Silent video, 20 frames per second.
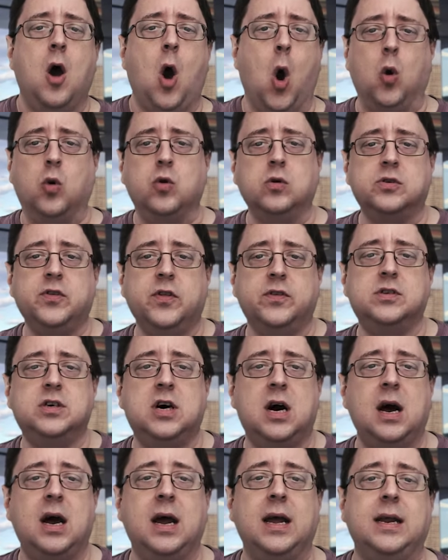Hodl the
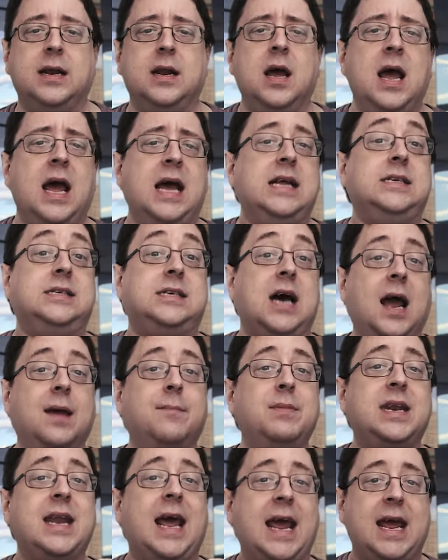Line, and
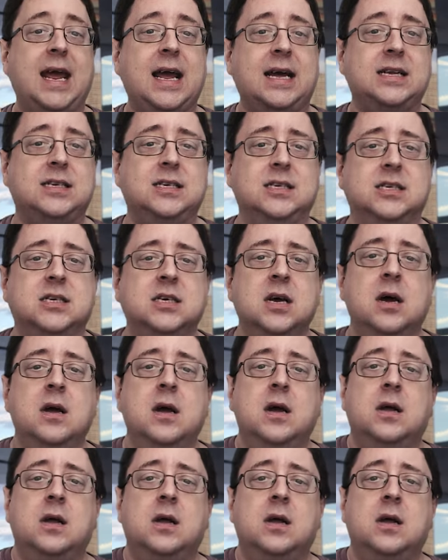Diamond Hands.